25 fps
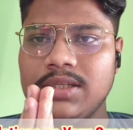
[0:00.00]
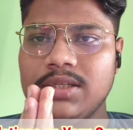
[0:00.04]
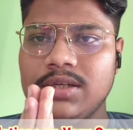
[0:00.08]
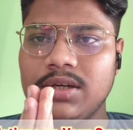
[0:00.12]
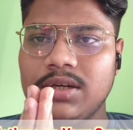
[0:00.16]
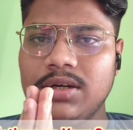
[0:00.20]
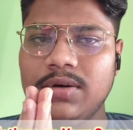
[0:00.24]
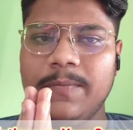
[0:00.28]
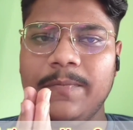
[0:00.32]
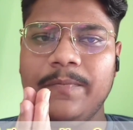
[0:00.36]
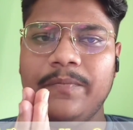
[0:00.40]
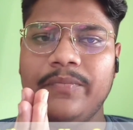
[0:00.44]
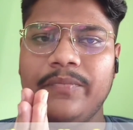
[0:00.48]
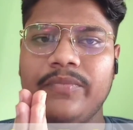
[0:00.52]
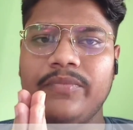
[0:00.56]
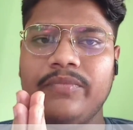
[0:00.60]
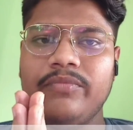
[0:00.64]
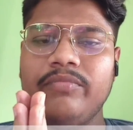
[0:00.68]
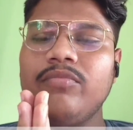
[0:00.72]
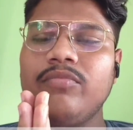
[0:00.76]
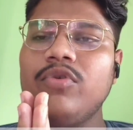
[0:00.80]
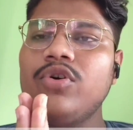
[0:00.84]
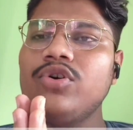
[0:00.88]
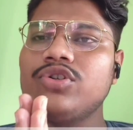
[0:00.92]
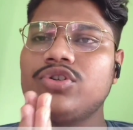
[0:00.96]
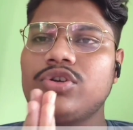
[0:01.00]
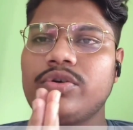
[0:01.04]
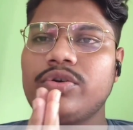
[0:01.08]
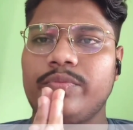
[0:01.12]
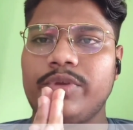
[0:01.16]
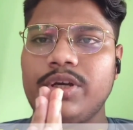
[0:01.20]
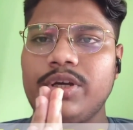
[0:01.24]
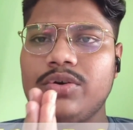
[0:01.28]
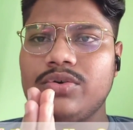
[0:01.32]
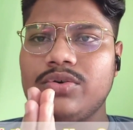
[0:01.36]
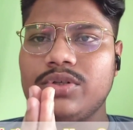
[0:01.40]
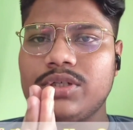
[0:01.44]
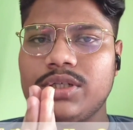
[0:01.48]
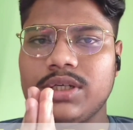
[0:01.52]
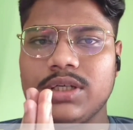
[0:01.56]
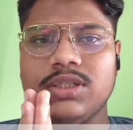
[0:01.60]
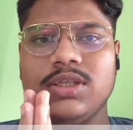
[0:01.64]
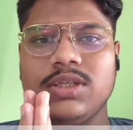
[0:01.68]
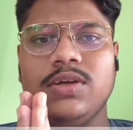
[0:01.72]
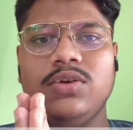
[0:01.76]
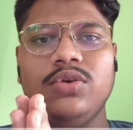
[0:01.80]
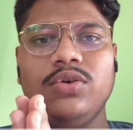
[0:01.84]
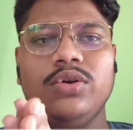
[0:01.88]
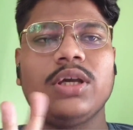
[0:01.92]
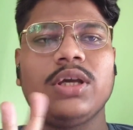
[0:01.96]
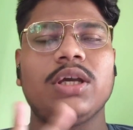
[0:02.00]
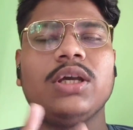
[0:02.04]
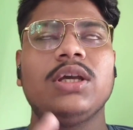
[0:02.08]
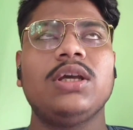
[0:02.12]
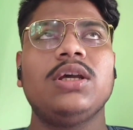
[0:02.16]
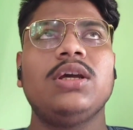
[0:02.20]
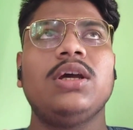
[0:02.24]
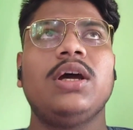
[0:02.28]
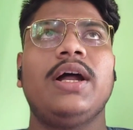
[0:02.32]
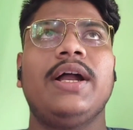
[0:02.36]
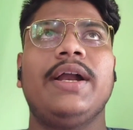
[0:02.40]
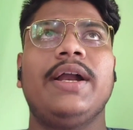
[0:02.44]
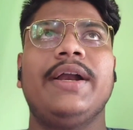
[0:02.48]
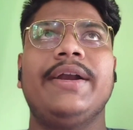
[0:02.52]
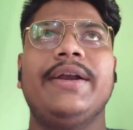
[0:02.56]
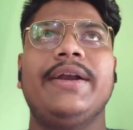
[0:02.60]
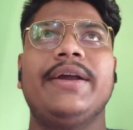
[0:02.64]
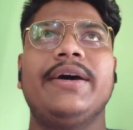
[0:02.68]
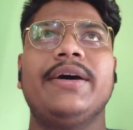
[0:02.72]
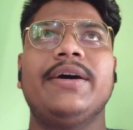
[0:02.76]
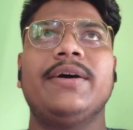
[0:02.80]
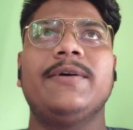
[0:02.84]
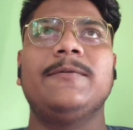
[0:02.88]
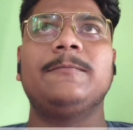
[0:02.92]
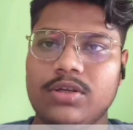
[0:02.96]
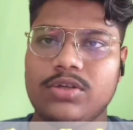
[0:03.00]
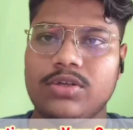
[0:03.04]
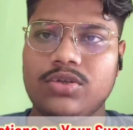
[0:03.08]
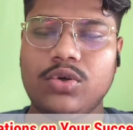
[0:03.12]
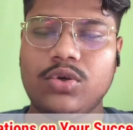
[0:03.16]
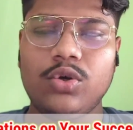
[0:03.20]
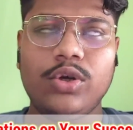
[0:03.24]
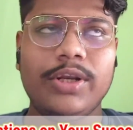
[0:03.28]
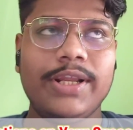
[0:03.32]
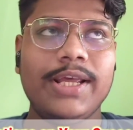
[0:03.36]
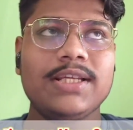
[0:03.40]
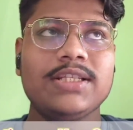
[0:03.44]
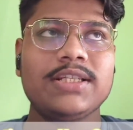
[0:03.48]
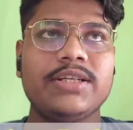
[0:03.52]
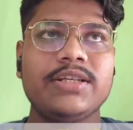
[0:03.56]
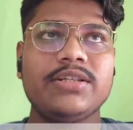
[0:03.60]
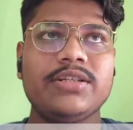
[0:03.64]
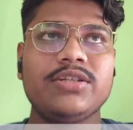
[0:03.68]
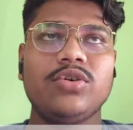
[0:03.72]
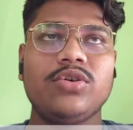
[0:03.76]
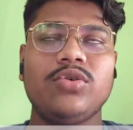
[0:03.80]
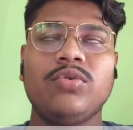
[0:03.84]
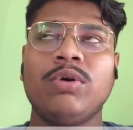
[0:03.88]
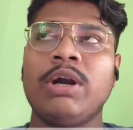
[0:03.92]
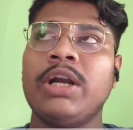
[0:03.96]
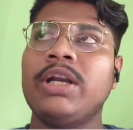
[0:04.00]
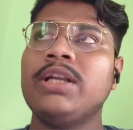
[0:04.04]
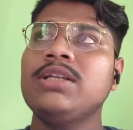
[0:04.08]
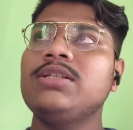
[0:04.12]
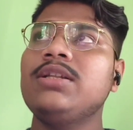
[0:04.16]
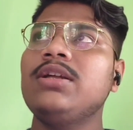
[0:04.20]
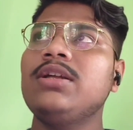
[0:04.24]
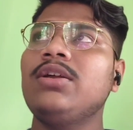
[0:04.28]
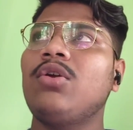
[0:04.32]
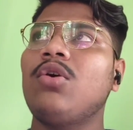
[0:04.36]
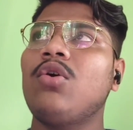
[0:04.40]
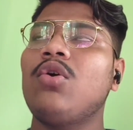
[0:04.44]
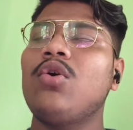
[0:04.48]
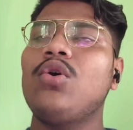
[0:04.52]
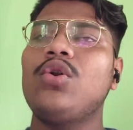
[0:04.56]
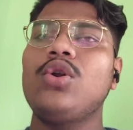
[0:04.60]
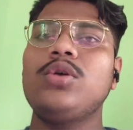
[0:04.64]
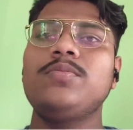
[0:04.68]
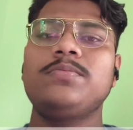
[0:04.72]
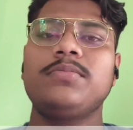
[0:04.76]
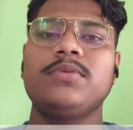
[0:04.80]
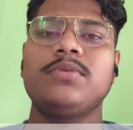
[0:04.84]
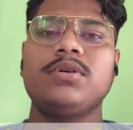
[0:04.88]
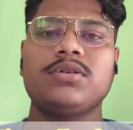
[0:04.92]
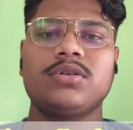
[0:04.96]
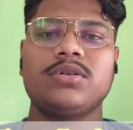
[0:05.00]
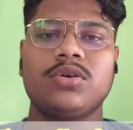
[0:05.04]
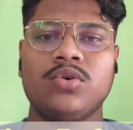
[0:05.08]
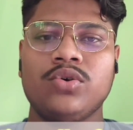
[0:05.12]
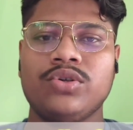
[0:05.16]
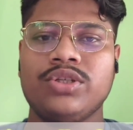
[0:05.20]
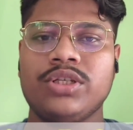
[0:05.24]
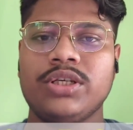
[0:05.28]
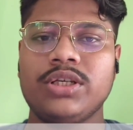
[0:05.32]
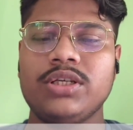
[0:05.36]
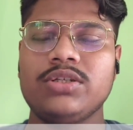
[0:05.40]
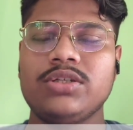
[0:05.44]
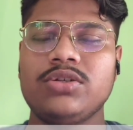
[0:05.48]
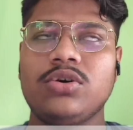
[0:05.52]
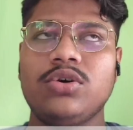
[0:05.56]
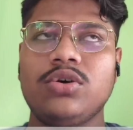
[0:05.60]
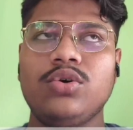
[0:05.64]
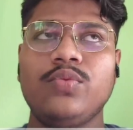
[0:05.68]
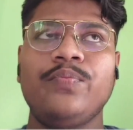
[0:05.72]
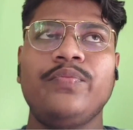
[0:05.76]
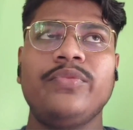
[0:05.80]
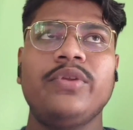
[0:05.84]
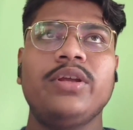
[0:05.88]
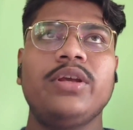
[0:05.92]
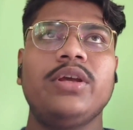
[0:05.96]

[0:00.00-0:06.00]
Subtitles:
answer most of the questions. Okay, and so next is, what is the role of coaching? So